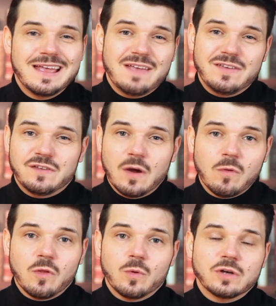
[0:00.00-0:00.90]
If you don't
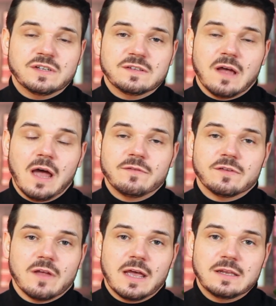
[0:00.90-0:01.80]
want the worksheets that I've
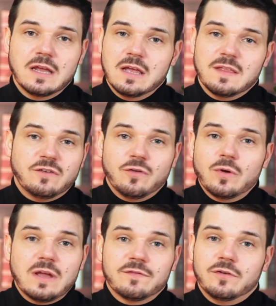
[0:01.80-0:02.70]
designed, then
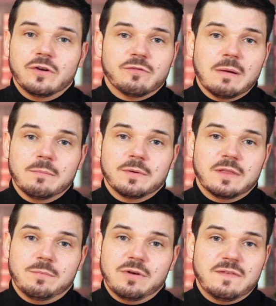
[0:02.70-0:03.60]
all you have to do is remember
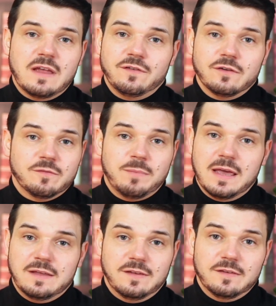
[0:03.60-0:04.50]
the abbreviation of
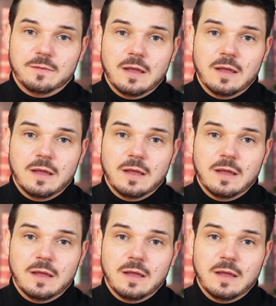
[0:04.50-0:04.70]
PACE. It's